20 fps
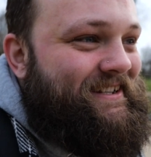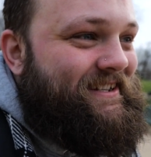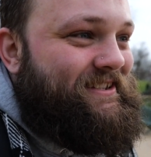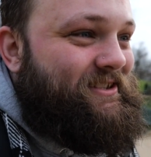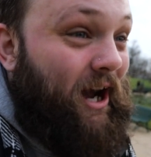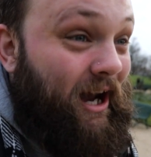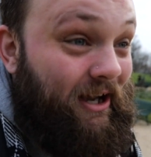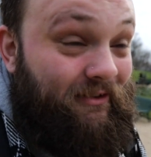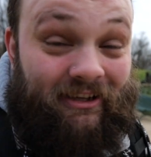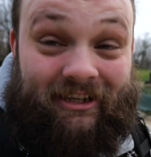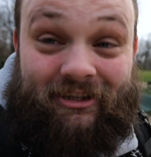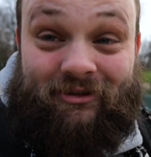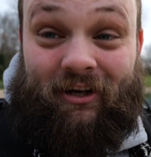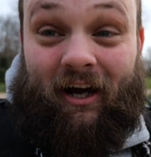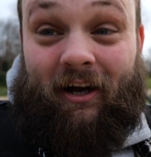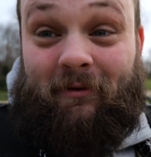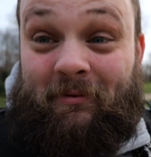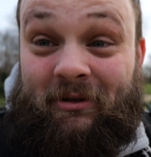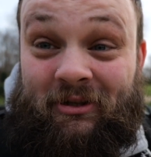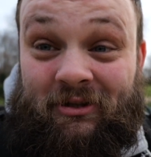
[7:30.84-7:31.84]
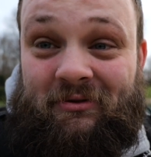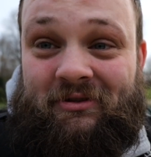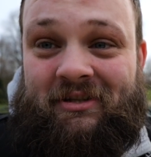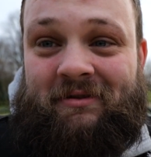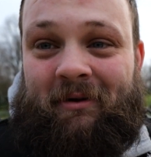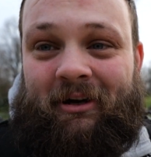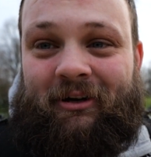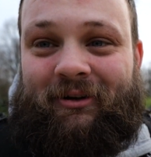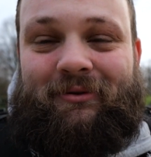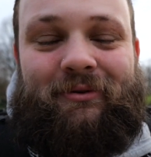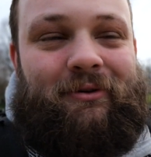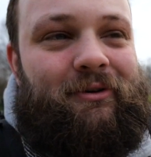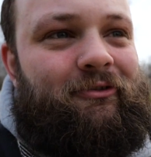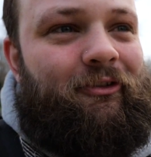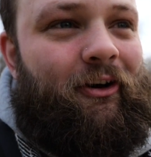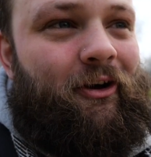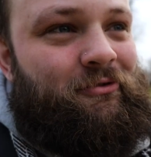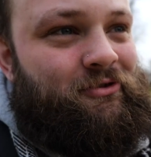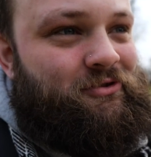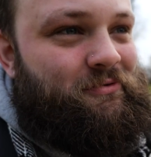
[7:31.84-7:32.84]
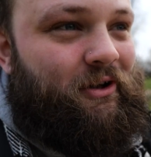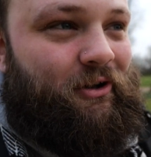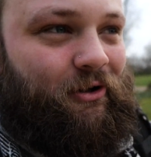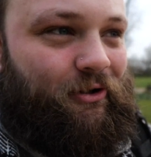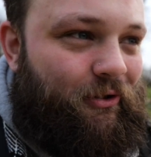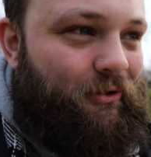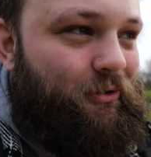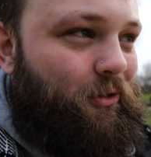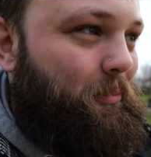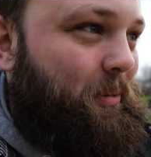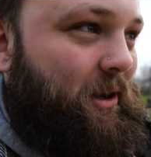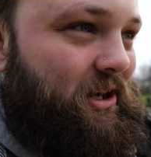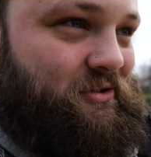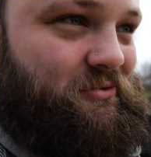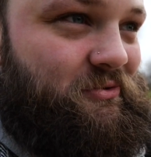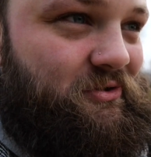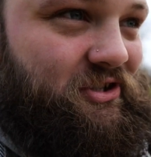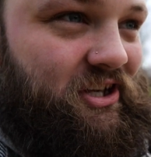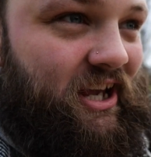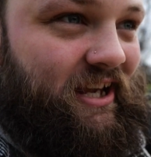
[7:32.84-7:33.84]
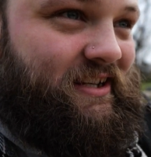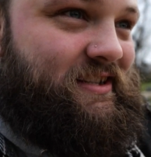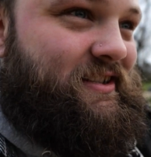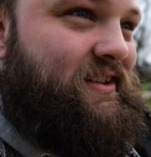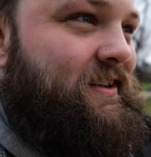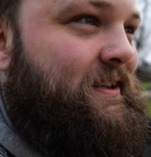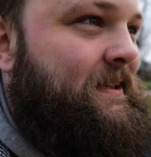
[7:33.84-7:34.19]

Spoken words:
So I've been using my Google phone, so I got a Google Pixel 6.